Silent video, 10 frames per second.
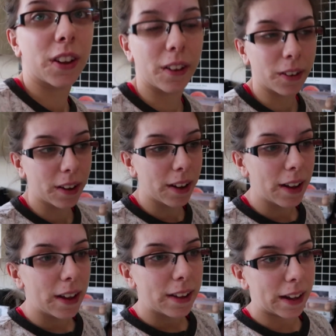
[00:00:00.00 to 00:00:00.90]
So
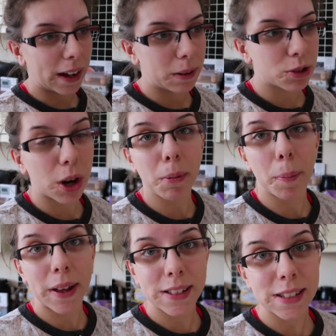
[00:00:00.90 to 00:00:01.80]
yeah, I'm trying my
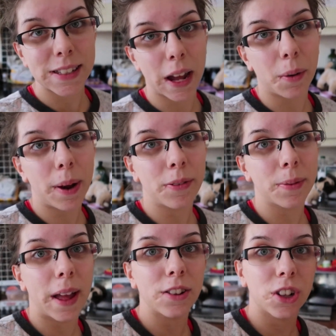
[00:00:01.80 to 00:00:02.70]
best to stay away
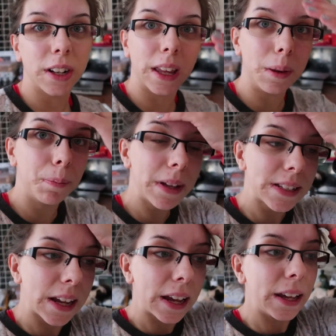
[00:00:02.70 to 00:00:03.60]
from that, trying to keep
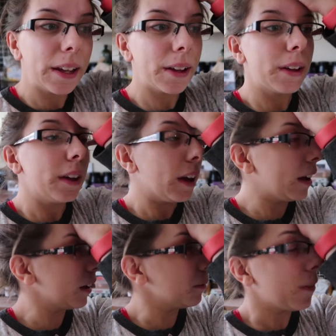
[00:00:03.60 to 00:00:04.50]
busy.
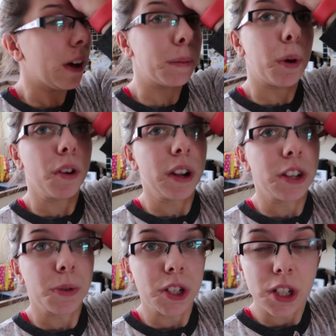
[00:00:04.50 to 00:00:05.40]
I've had
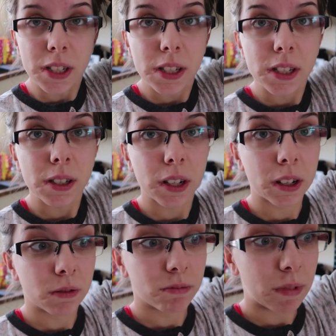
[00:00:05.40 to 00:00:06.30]
porridge, which is
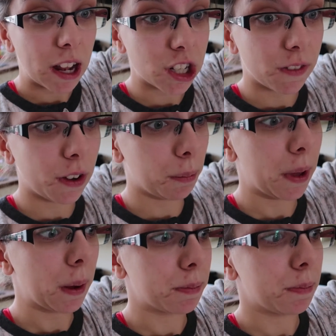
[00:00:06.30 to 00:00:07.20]
actually filled
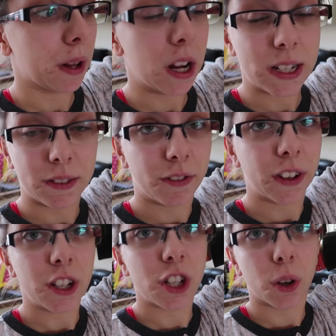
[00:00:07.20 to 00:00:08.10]
me up, and I didn't
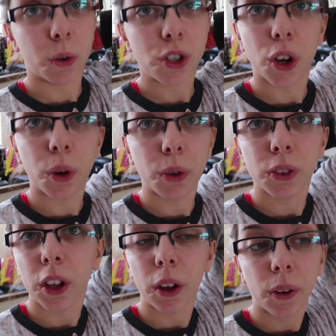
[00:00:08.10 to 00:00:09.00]
finish it all at all,
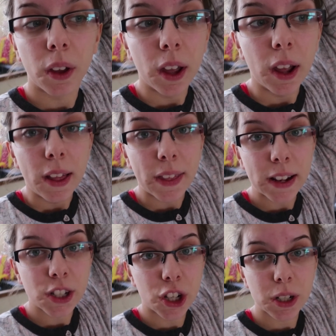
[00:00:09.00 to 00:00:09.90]
so
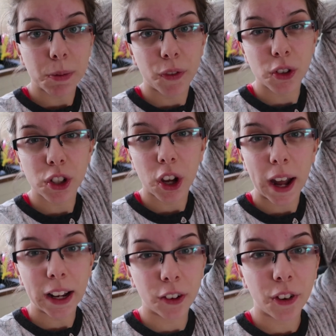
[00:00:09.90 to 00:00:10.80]
that's good. And we've also got
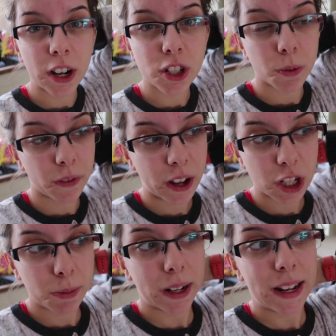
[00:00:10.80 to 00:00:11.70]
HelloFresh, so we've
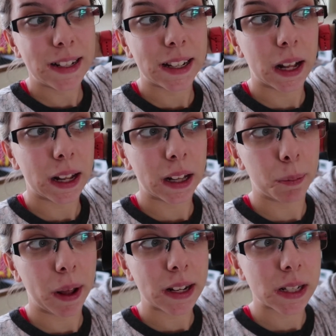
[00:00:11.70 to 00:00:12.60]
actually been eating a little
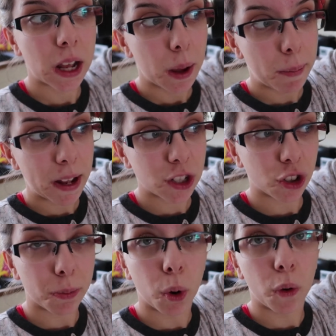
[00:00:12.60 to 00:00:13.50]
bit
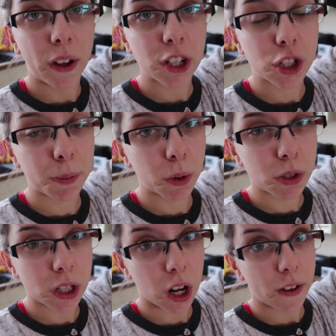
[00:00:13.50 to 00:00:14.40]
better and more
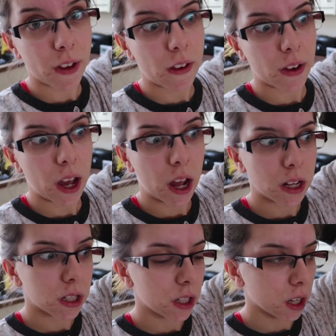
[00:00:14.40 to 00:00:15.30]
vegetables than I've ever
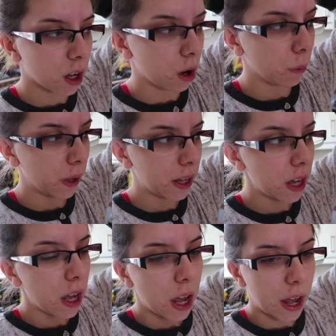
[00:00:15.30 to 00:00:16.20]
had in like a whole week,
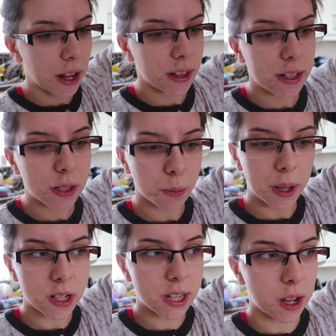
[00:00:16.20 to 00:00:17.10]
and this will
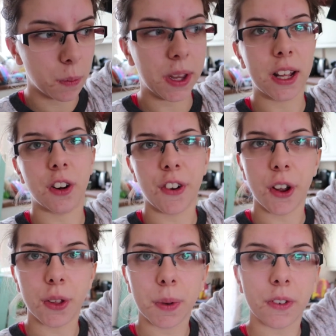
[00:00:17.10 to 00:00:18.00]
be our 2nd week in a
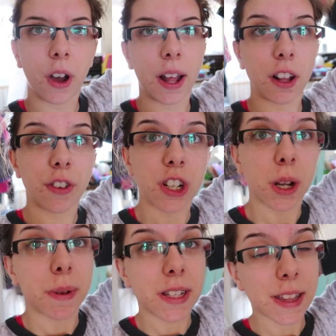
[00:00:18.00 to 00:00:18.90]
row that we've got HelloFresh
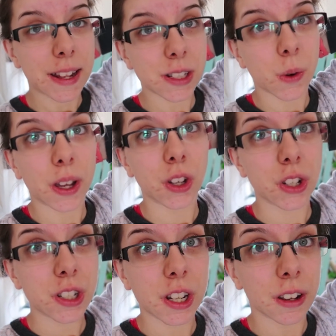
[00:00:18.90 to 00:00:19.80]
coming, so that's quite
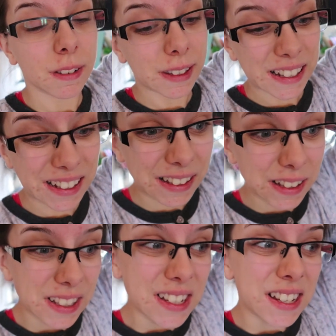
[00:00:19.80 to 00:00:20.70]
good. So yeah,
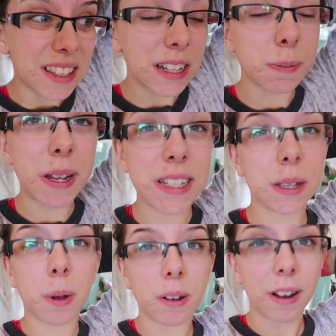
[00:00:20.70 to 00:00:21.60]
that's
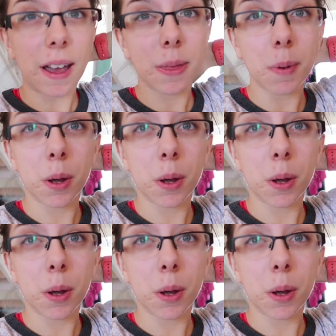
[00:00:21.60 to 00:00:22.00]
basically where we're at the